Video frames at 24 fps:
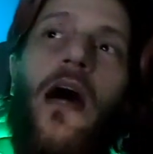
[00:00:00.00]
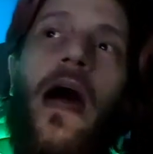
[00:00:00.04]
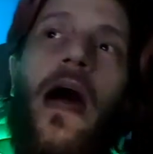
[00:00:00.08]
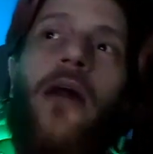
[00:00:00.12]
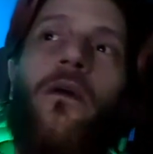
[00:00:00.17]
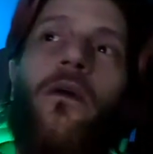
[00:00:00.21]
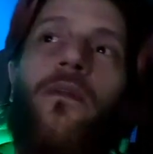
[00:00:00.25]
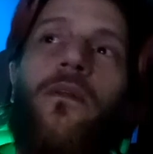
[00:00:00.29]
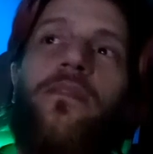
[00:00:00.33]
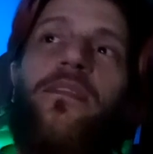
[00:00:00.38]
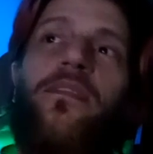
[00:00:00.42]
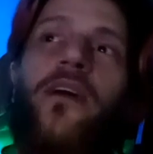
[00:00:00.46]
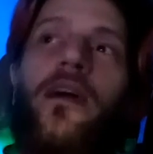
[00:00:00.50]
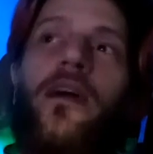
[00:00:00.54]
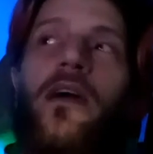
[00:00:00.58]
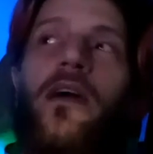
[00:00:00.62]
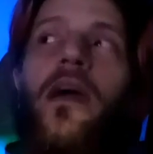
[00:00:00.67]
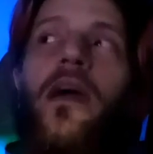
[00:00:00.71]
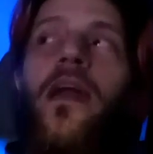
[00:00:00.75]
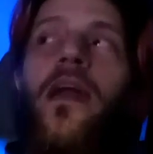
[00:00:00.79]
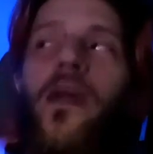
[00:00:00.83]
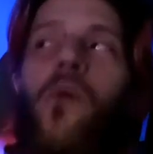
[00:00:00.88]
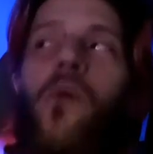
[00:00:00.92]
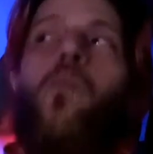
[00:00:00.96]
don't think
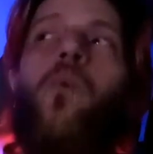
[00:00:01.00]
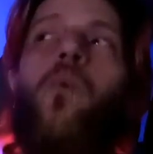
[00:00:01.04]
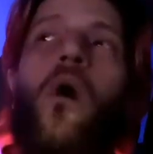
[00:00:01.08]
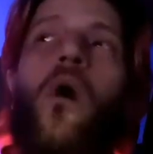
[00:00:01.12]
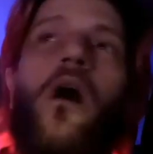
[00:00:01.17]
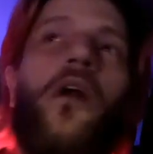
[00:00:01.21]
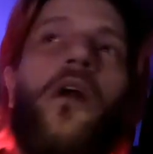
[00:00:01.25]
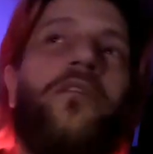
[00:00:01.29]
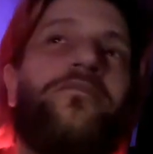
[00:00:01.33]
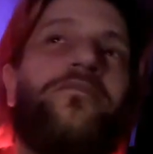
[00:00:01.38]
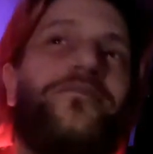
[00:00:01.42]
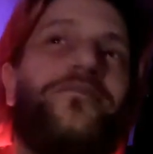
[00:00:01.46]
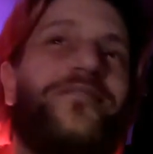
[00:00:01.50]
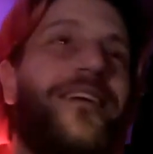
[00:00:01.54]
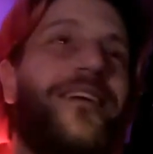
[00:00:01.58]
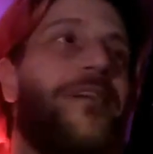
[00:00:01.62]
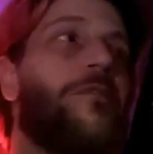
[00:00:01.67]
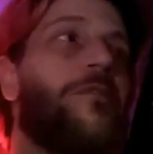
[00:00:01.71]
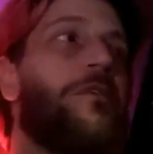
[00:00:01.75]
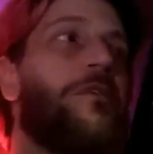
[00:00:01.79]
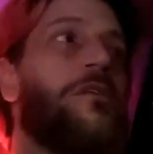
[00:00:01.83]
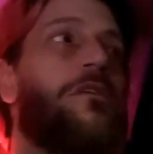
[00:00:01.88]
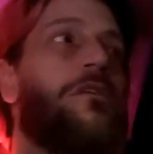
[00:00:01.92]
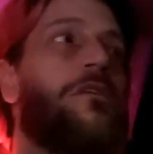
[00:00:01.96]
any one
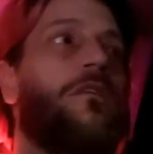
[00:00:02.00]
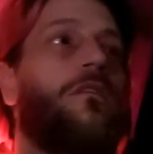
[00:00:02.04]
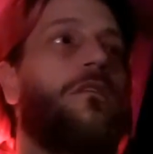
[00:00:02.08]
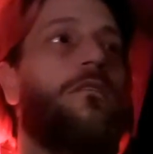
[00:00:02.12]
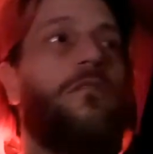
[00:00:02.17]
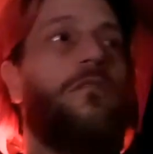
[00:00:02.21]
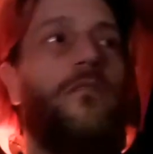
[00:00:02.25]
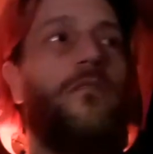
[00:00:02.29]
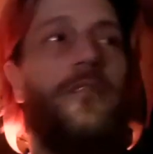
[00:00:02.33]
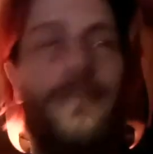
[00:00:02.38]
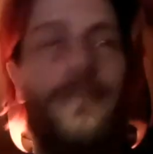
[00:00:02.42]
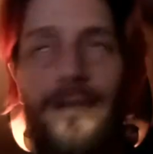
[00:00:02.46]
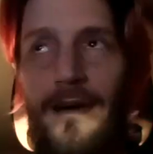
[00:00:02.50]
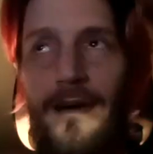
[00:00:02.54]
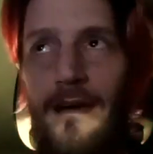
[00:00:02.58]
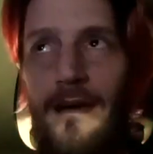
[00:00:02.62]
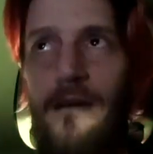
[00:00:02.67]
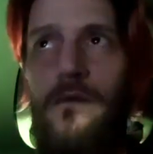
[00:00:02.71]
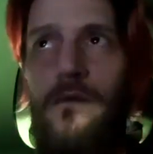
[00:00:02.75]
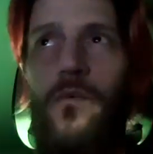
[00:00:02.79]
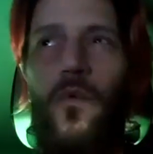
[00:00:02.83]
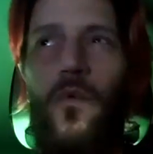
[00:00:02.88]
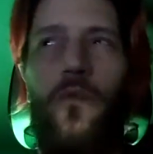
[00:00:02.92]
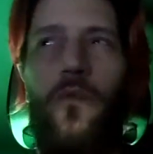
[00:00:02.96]
singular
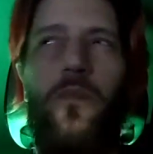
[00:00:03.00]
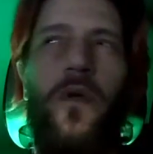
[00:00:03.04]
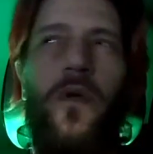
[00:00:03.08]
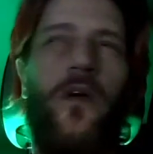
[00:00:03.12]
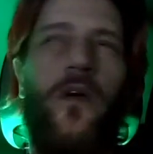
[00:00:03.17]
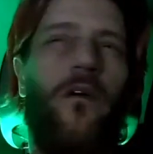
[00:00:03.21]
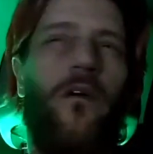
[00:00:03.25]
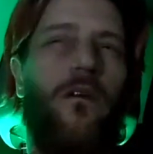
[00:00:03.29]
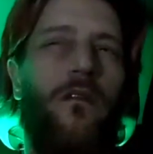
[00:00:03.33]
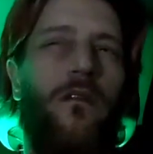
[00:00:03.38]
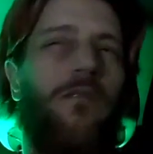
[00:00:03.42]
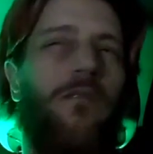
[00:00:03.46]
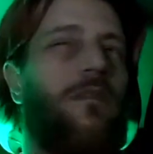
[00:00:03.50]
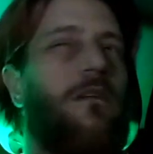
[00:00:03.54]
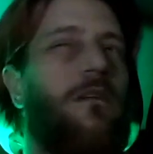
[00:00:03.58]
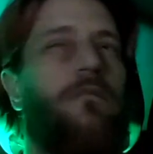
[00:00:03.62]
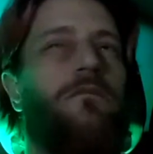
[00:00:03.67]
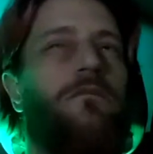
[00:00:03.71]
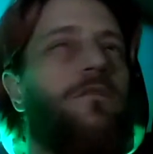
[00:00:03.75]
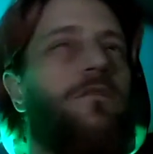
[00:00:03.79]
thing would be a good thing,